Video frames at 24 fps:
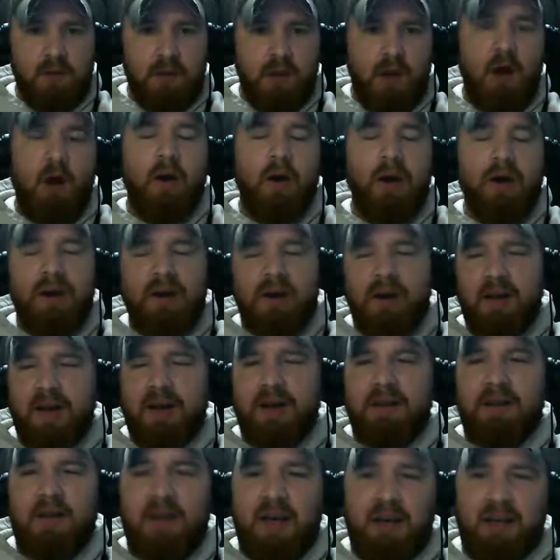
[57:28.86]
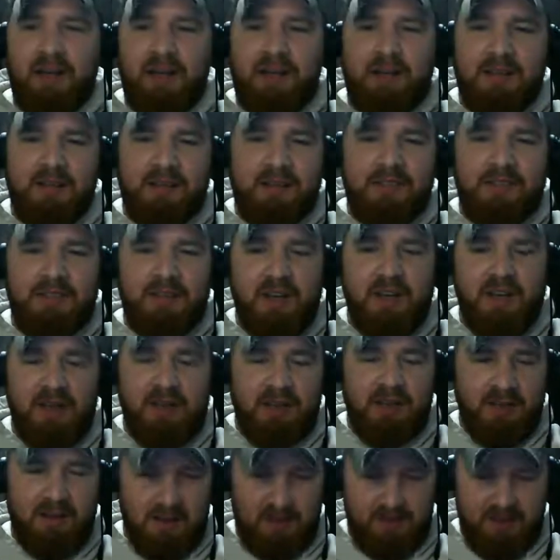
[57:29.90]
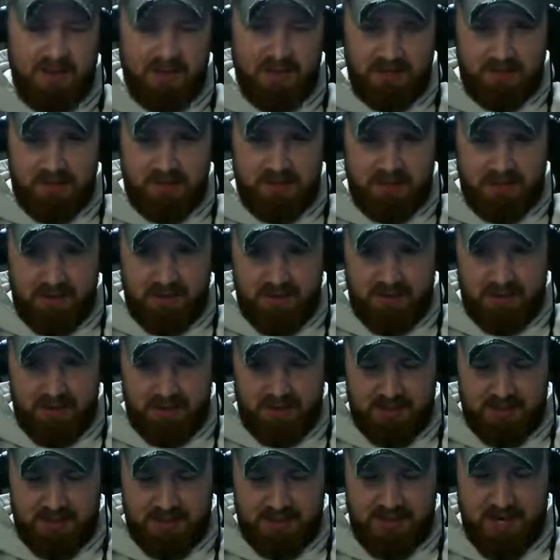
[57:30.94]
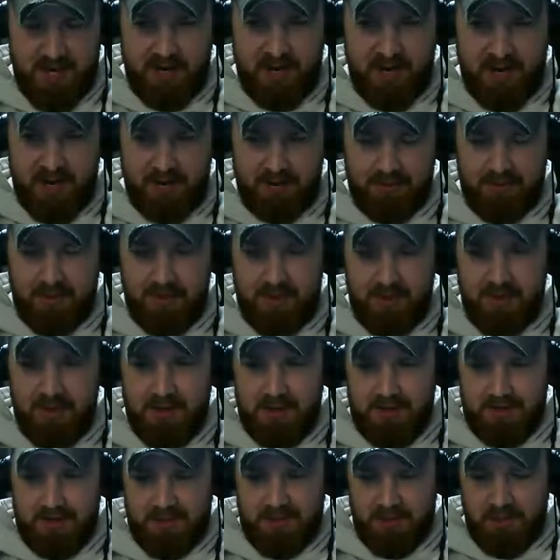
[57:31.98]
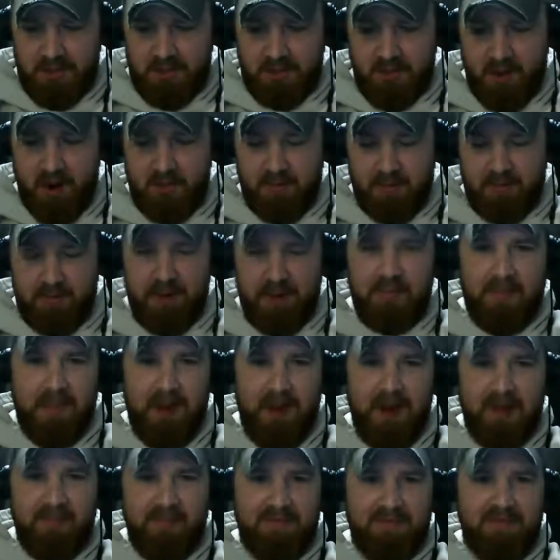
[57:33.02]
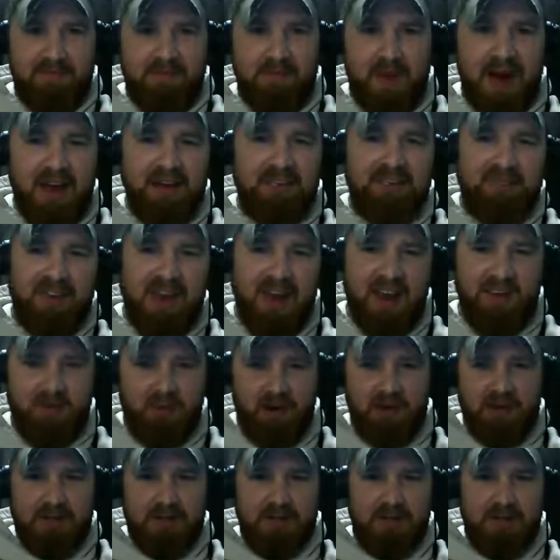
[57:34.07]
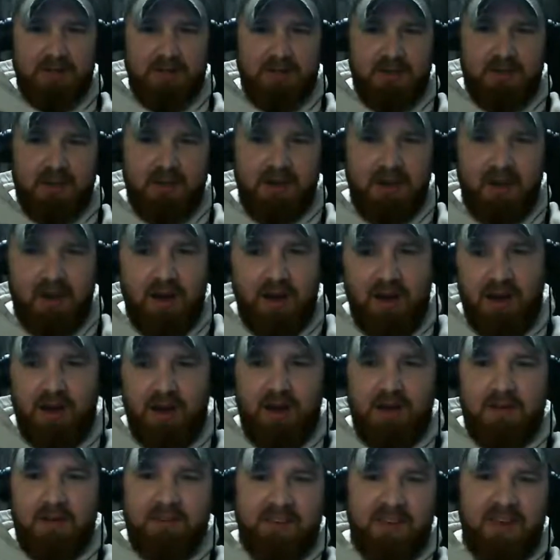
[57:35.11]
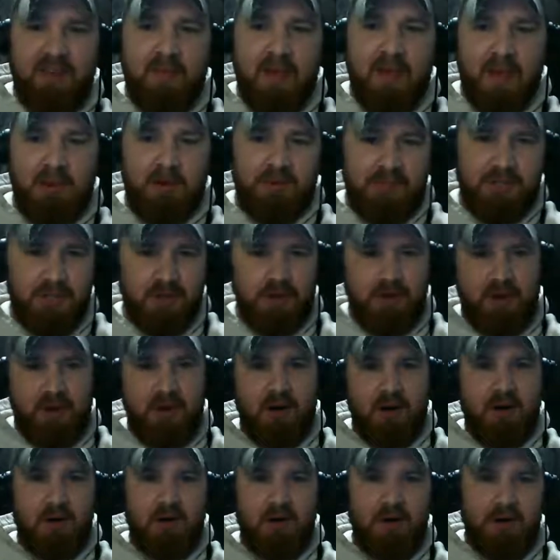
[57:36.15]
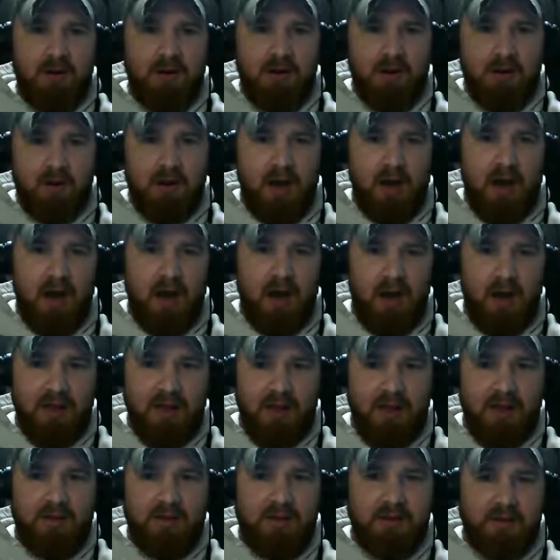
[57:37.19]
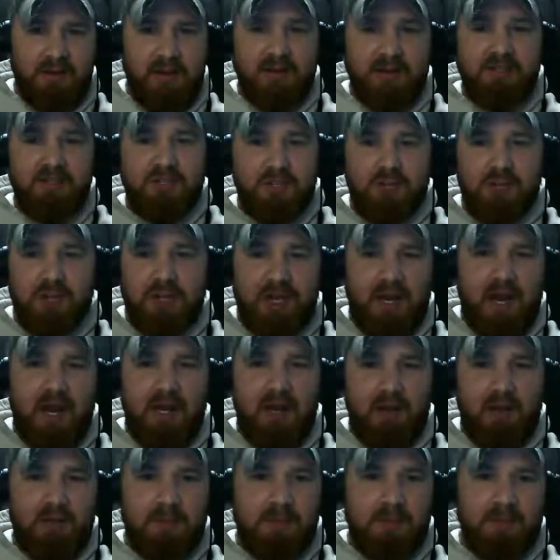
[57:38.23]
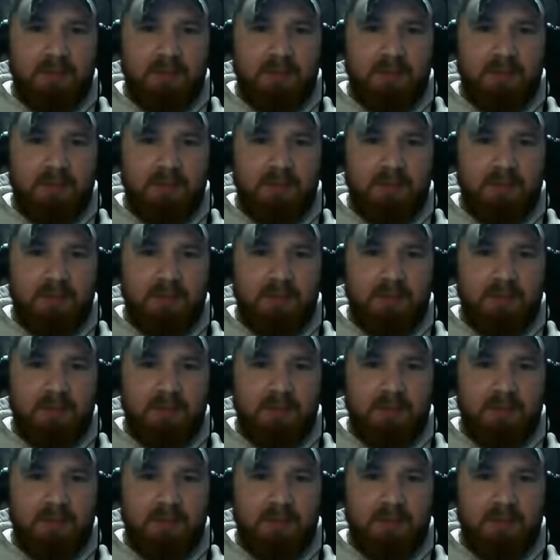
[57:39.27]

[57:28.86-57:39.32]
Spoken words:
And let me do a shout out to probably my favorite female shooter, and that's Julie Golub.